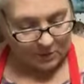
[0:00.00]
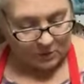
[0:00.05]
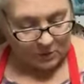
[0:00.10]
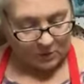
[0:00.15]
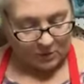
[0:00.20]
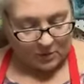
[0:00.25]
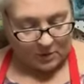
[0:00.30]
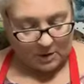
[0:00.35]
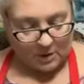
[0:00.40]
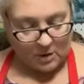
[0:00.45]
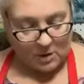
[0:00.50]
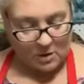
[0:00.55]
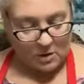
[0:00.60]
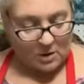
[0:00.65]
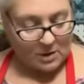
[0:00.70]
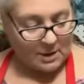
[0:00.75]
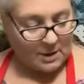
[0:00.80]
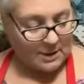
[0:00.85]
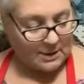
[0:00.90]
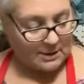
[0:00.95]
Whew,
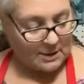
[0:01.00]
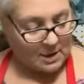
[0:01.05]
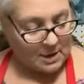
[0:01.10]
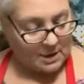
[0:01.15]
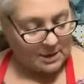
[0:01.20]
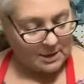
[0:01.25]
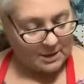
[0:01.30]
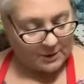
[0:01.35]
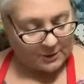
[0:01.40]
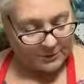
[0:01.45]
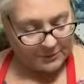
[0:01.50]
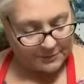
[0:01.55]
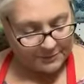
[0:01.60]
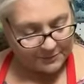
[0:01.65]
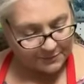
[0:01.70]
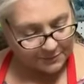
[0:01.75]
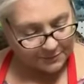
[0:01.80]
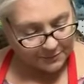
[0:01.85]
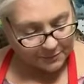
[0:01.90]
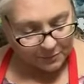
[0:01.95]
y'all, it is hot in here.